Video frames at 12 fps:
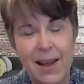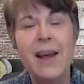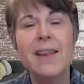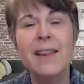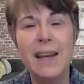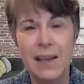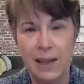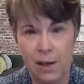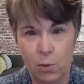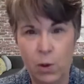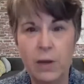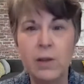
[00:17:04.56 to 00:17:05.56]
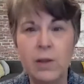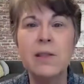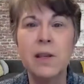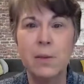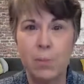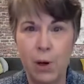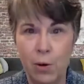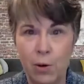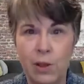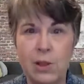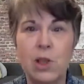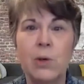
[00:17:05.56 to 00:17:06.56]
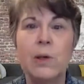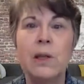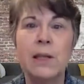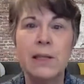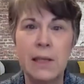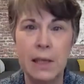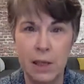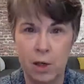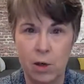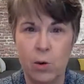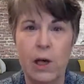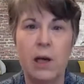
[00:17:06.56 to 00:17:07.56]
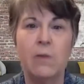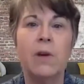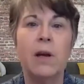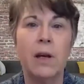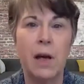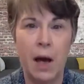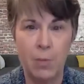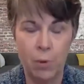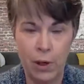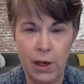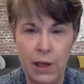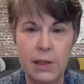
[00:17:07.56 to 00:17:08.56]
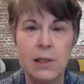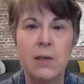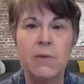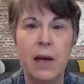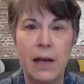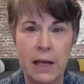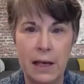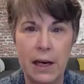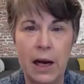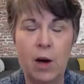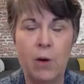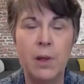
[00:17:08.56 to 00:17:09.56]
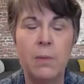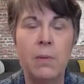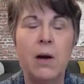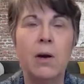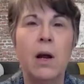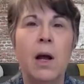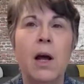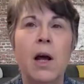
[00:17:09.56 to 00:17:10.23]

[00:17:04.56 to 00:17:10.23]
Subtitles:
they need a wellness component to it that's integrative and comprehensive and can help them out.